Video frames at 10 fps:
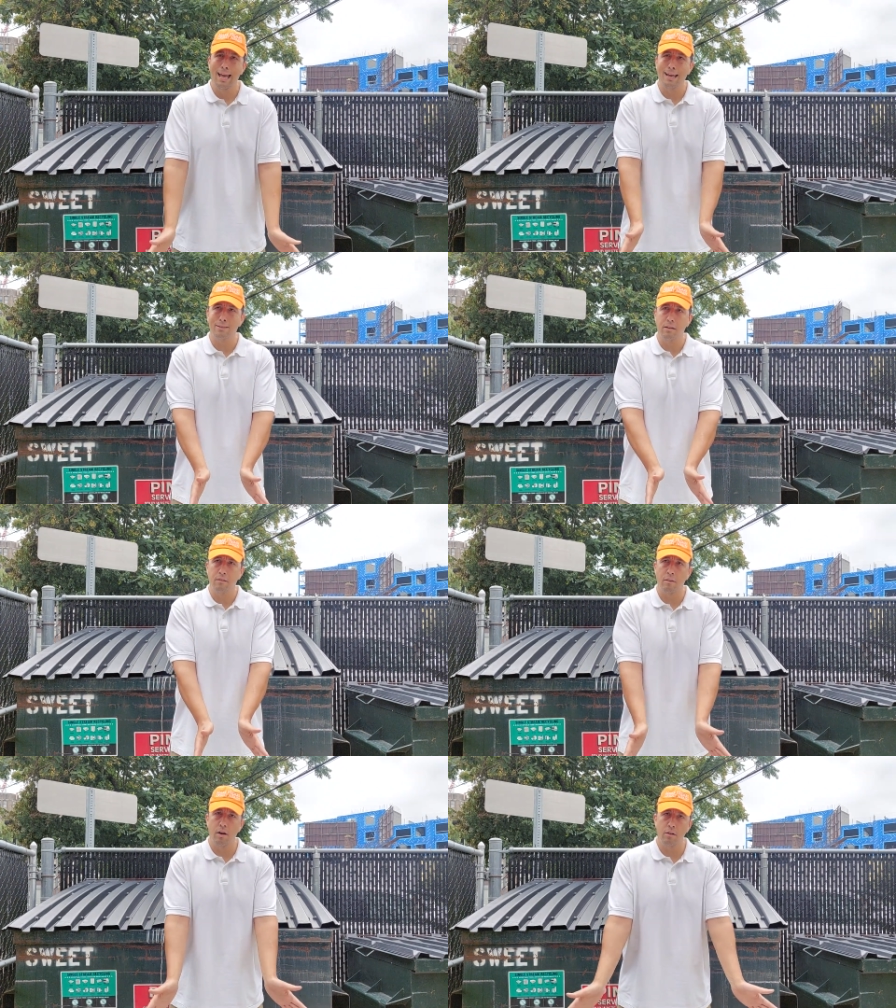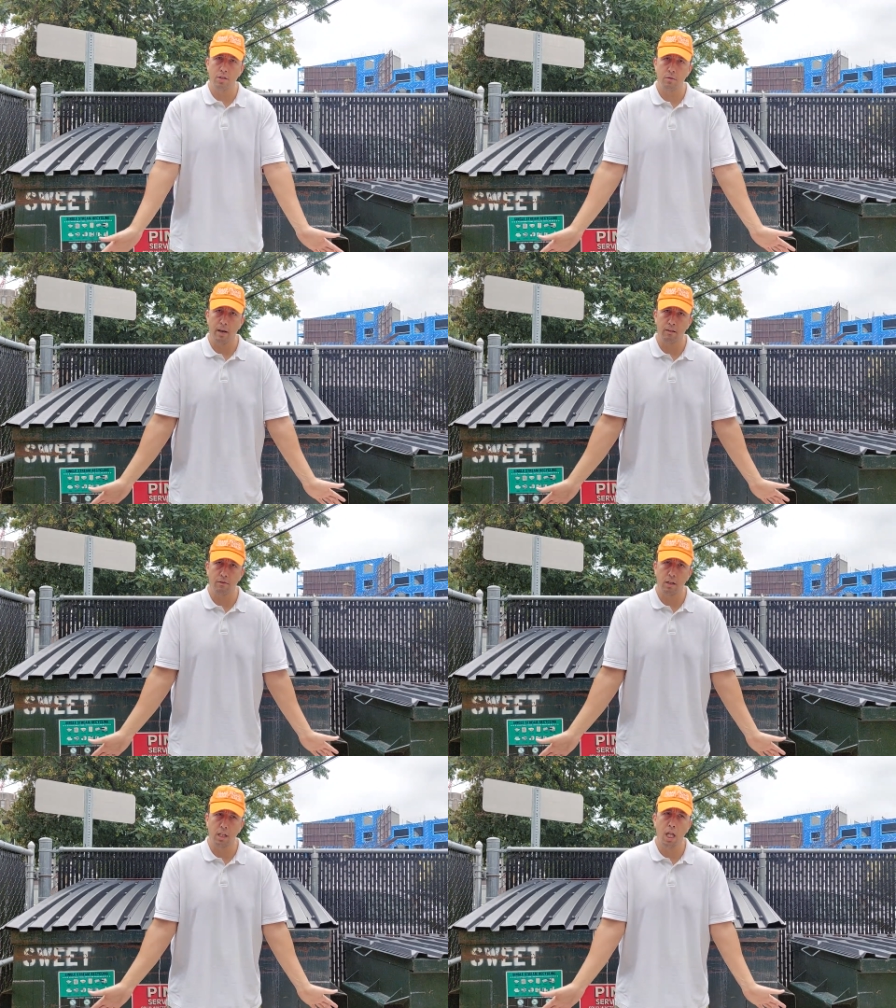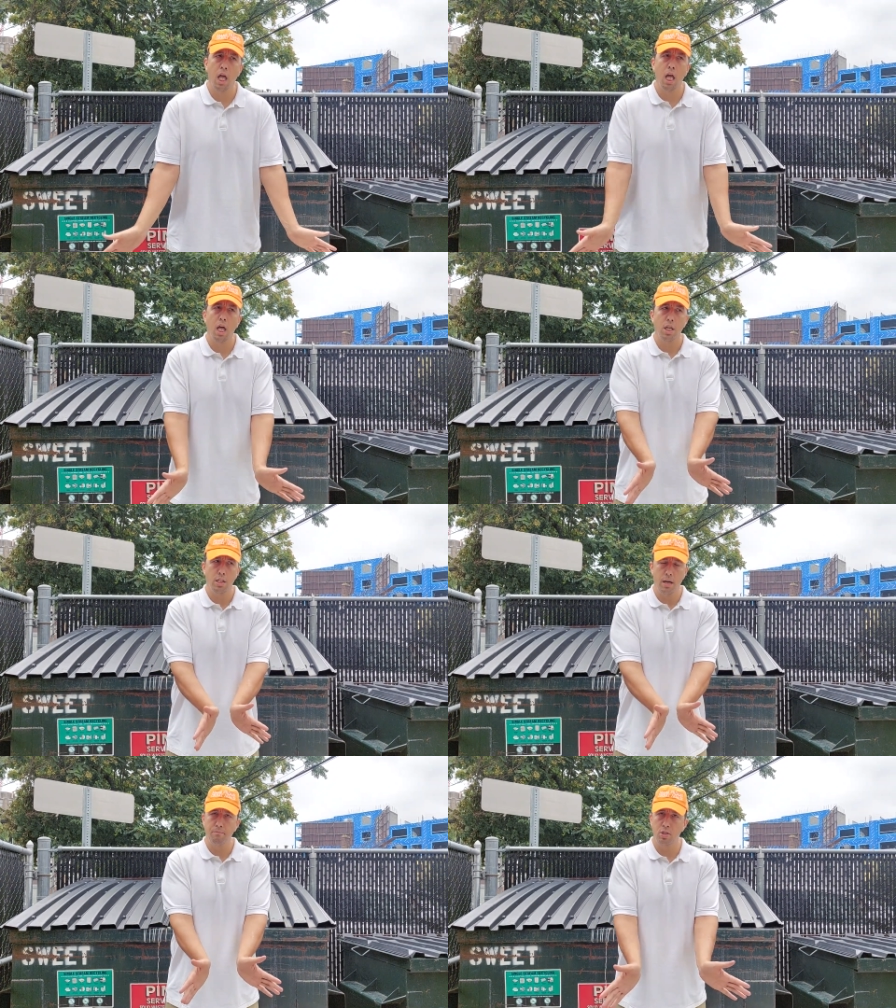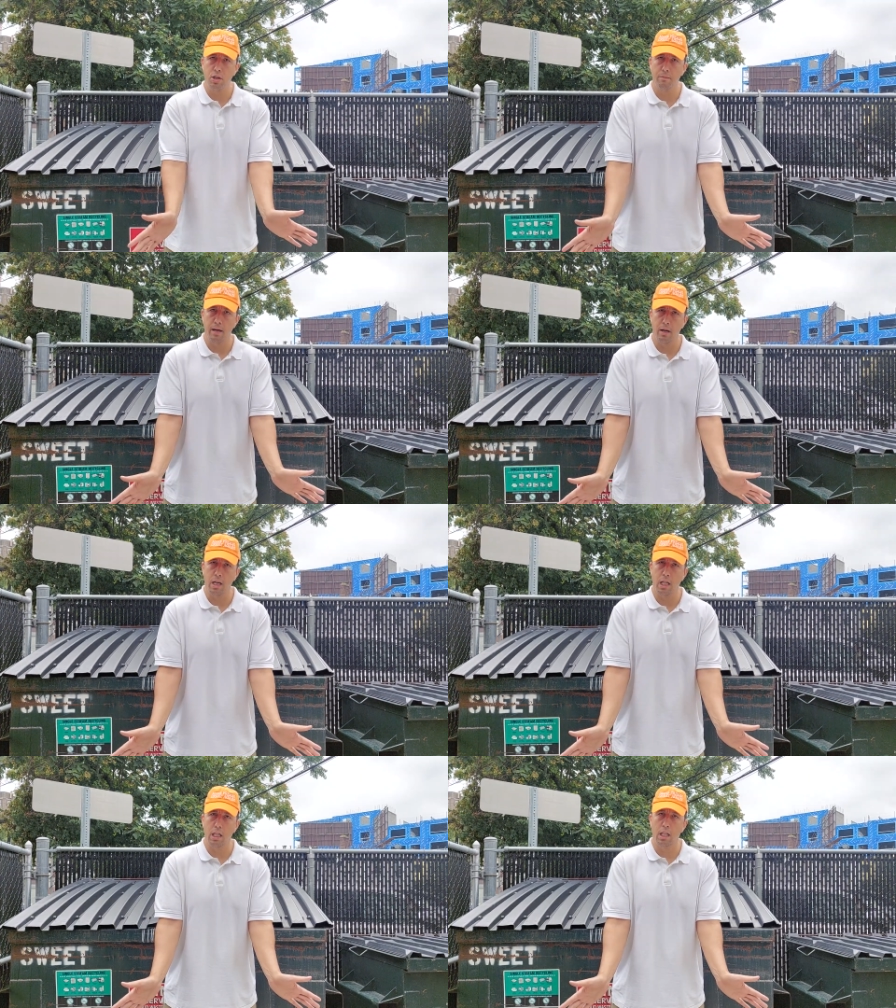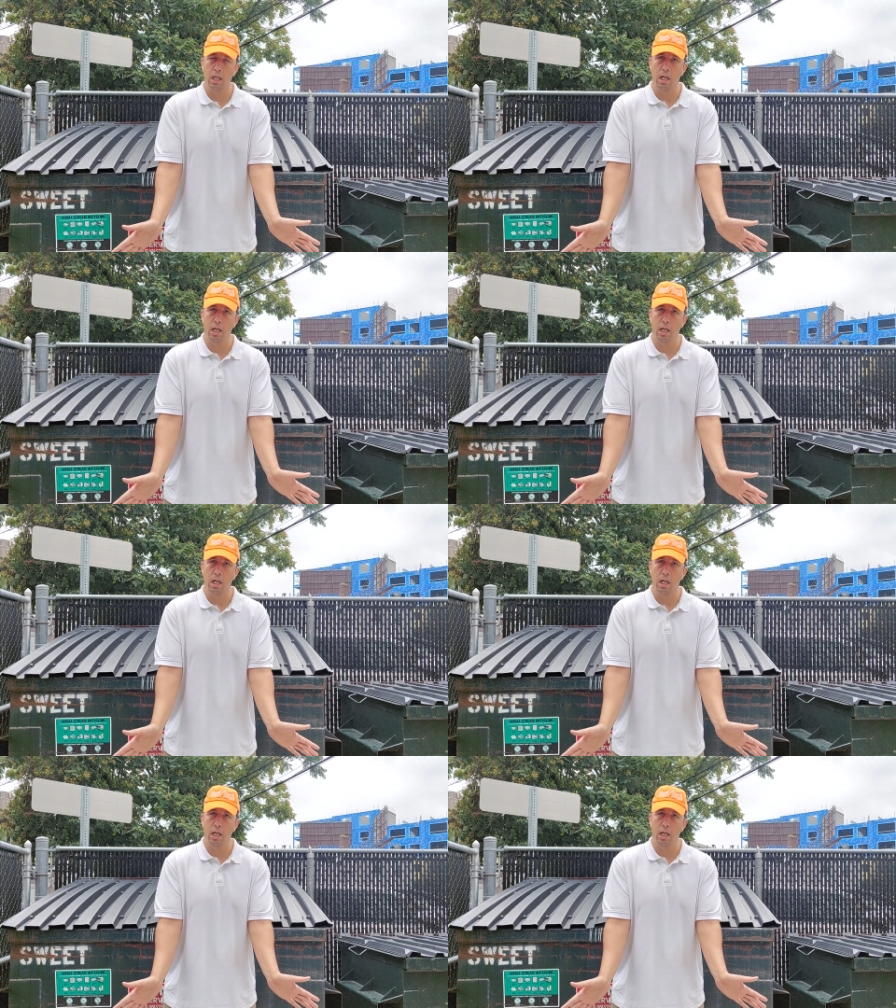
and I'll have a very respectful dumpster burial